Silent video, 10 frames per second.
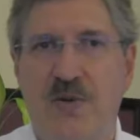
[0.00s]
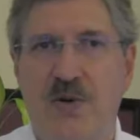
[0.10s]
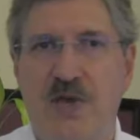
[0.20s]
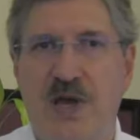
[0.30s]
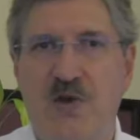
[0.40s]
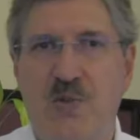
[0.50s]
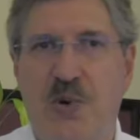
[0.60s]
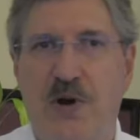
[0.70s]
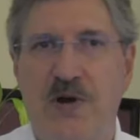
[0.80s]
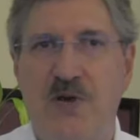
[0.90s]
where the other
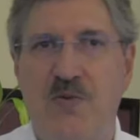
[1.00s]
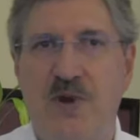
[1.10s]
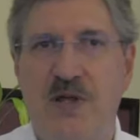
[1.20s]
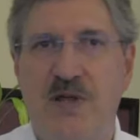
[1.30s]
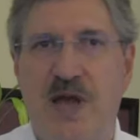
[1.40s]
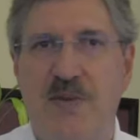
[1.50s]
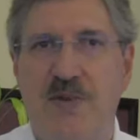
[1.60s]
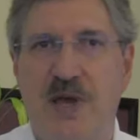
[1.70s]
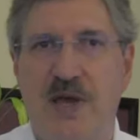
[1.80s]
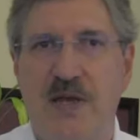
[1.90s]
party ran a stop
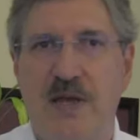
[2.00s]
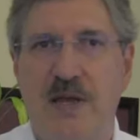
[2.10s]
sign,